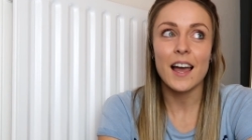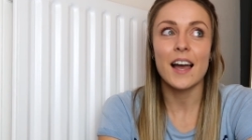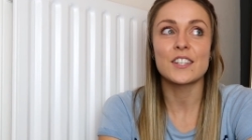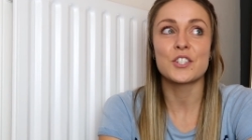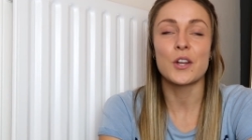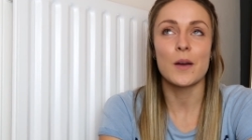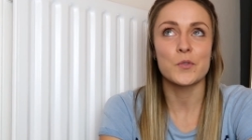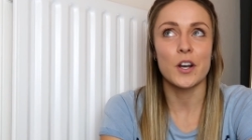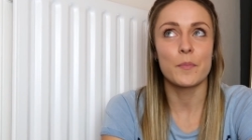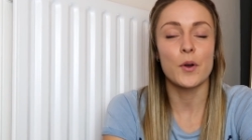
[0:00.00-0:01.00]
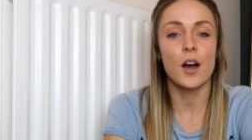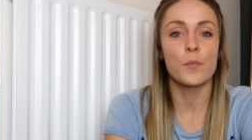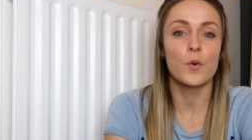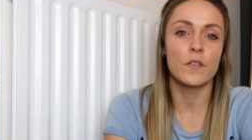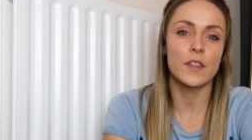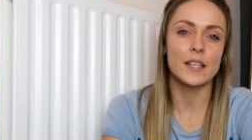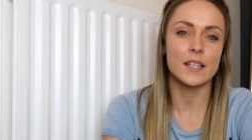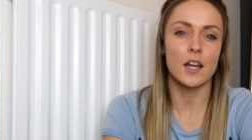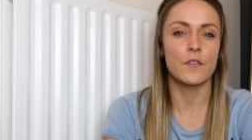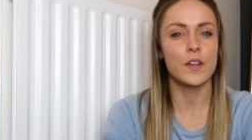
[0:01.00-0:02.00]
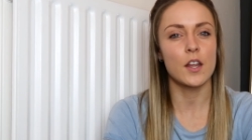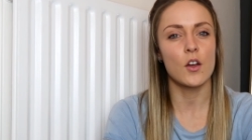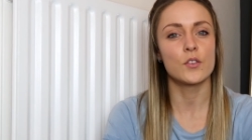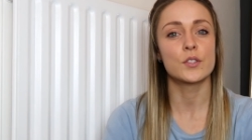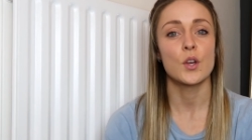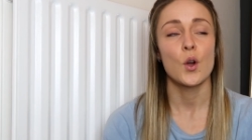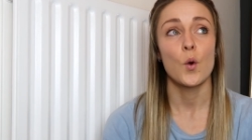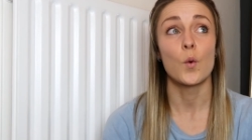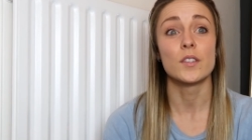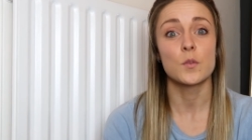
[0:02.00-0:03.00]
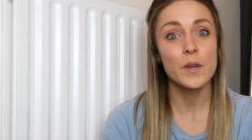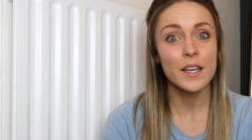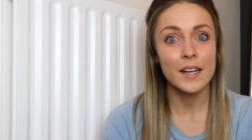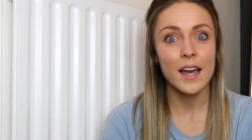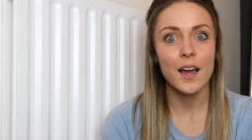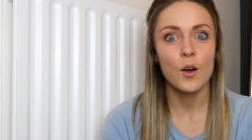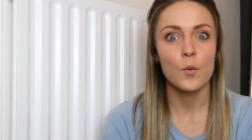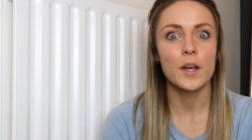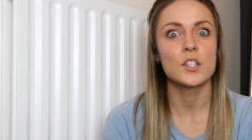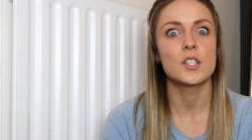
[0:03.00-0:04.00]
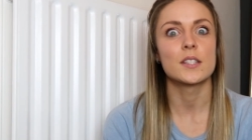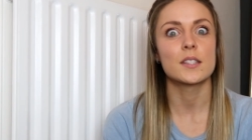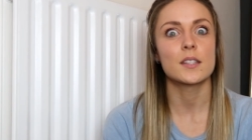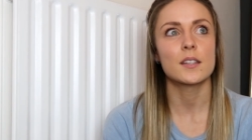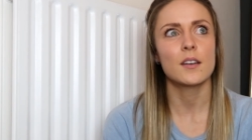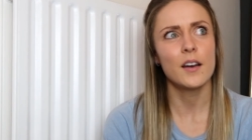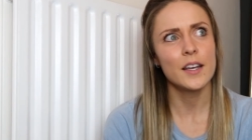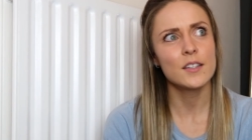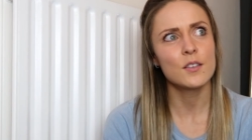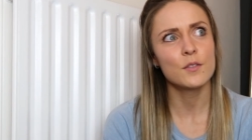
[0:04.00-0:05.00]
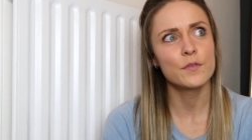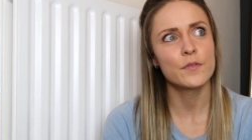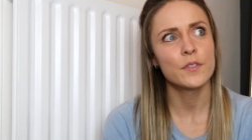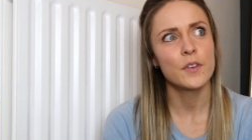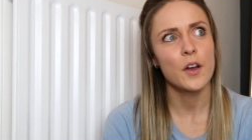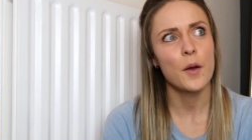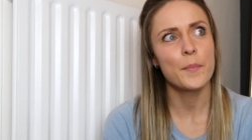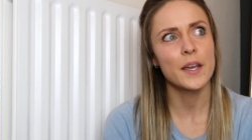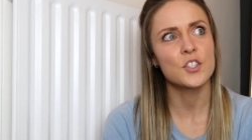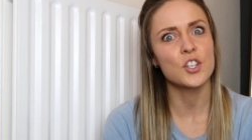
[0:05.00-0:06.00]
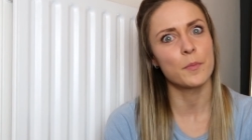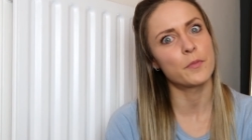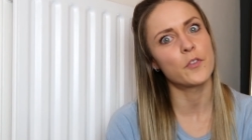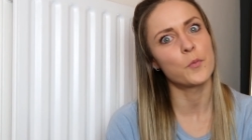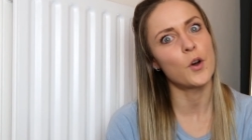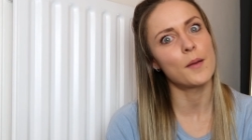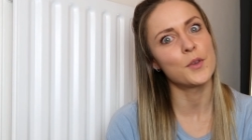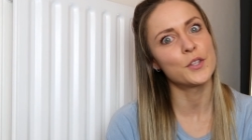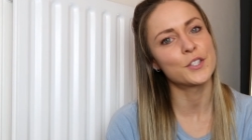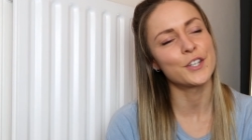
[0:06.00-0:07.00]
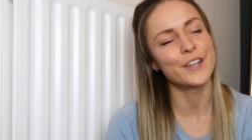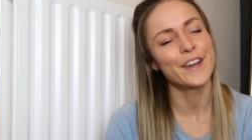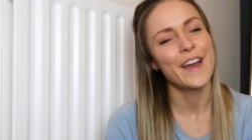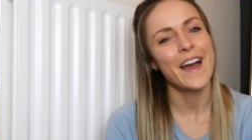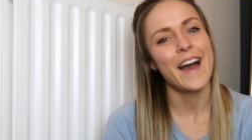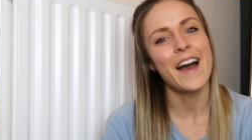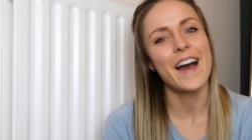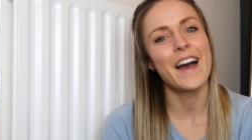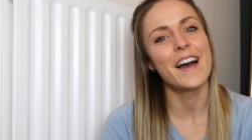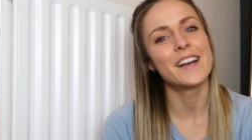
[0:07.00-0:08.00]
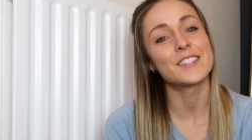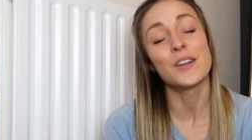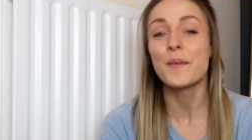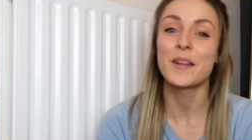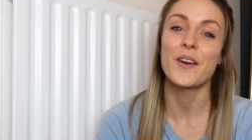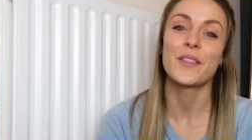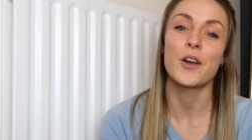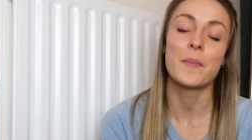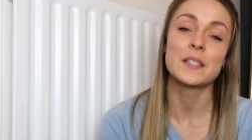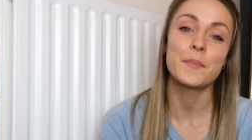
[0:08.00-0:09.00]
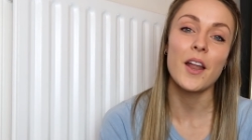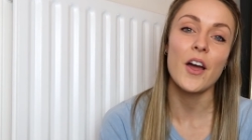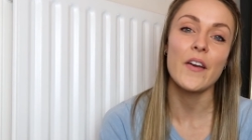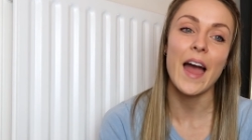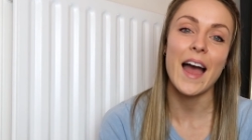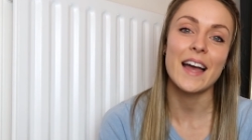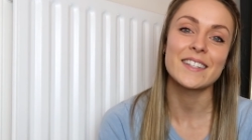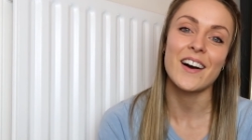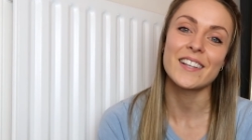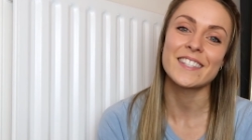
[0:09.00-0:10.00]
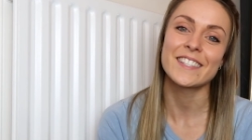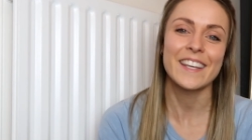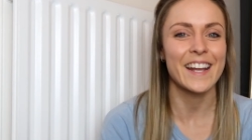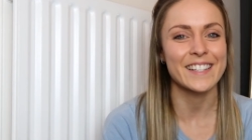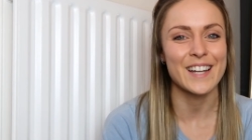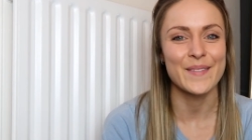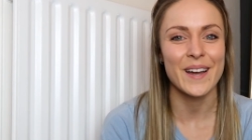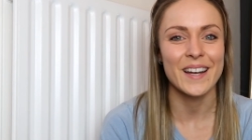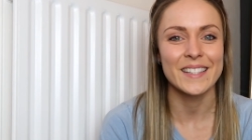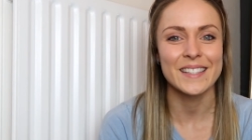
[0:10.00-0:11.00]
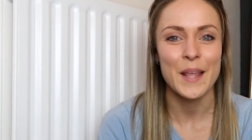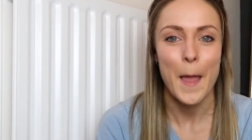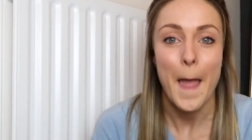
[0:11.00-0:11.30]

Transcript: As you know, I'm trying to put up one of these kind of videos once a week now, which is kind of a big jump from what I'm used to. Uh, so let me know in the comments below and I'll see you next time, guys.